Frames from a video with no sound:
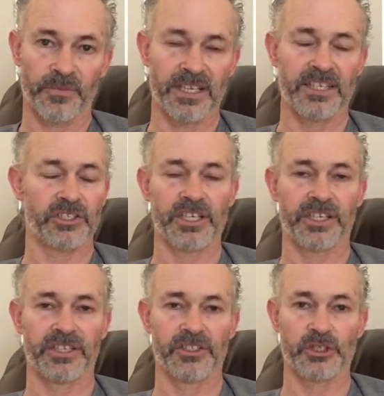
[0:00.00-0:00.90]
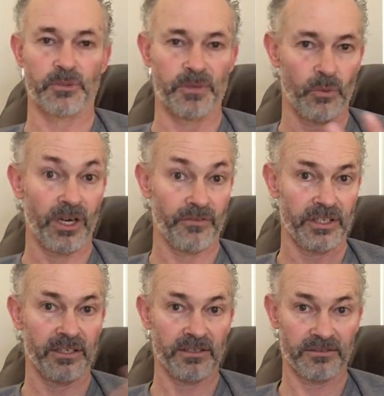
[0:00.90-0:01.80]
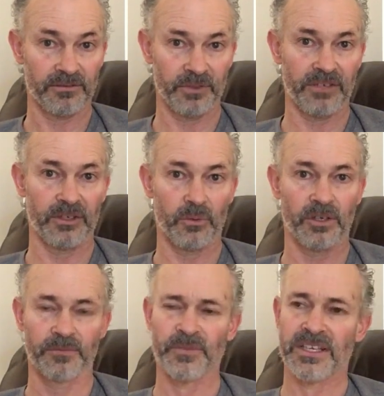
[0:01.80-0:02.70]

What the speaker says: It can just be whatever you want.